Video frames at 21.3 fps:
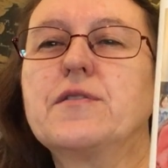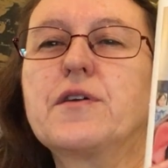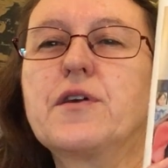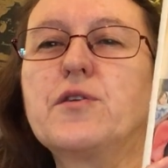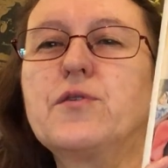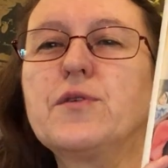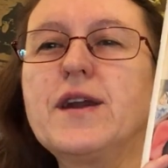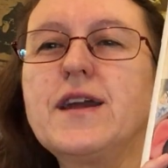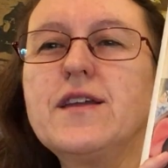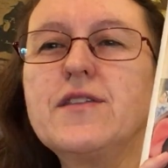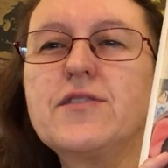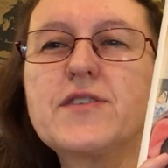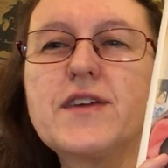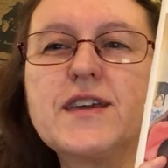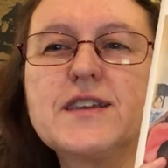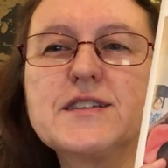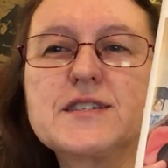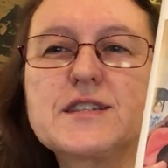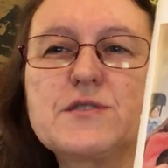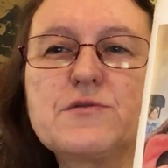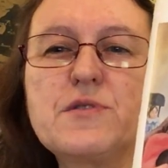the great
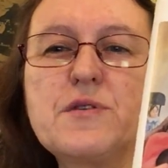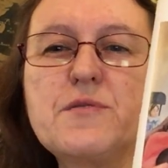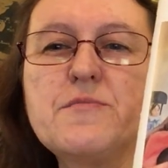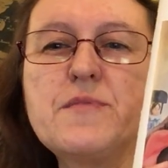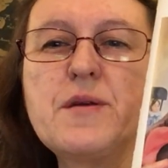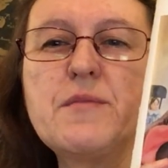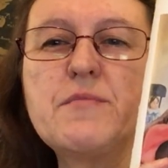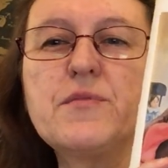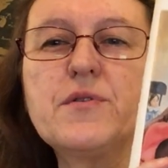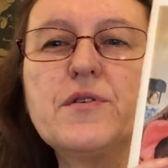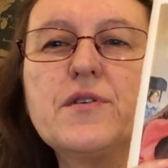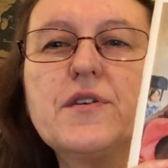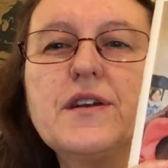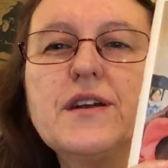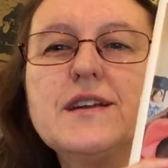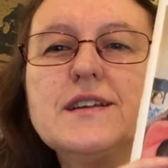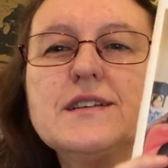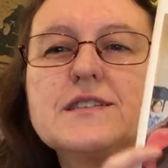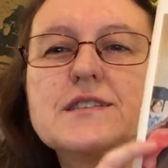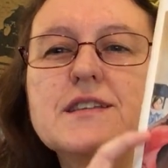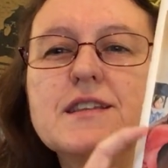things to remember
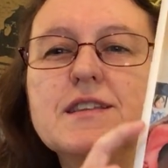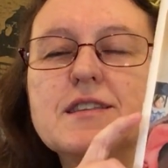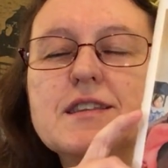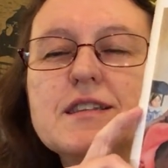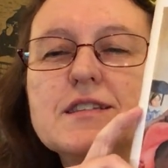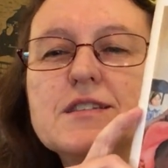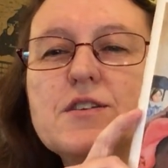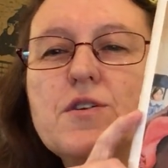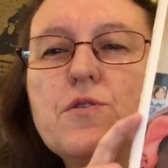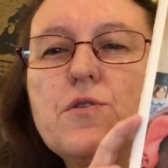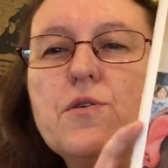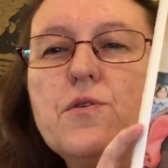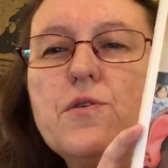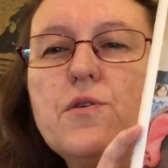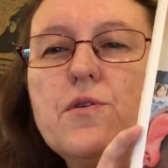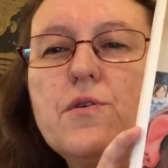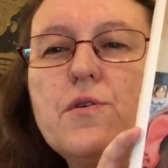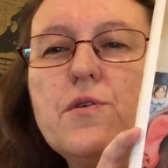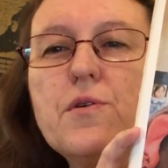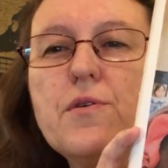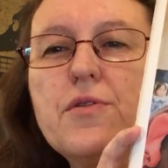is that this
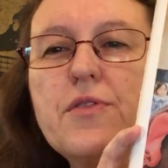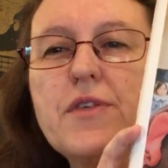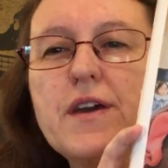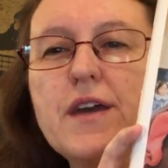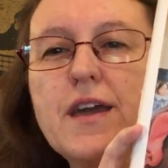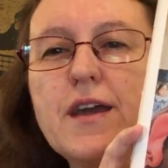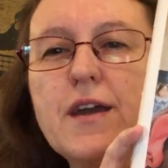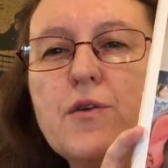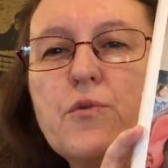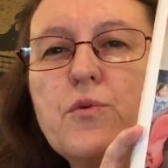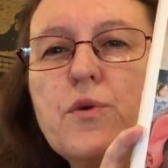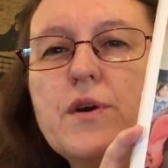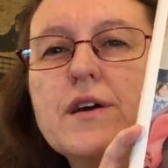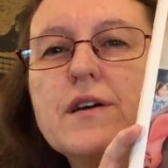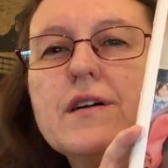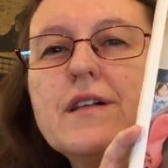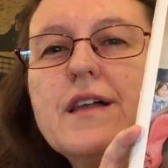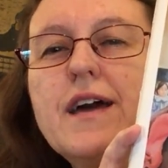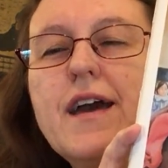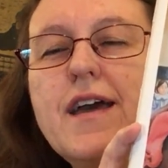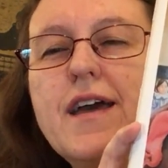whole thing
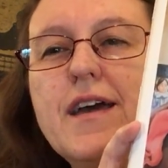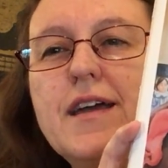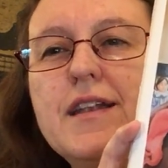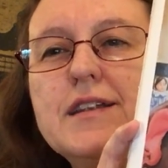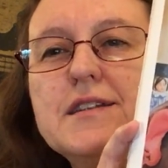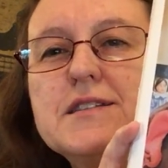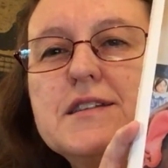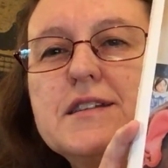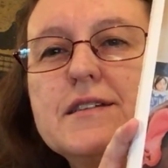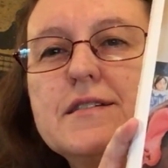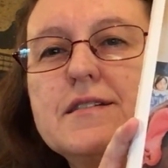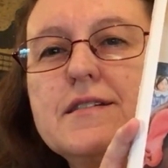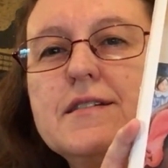will end,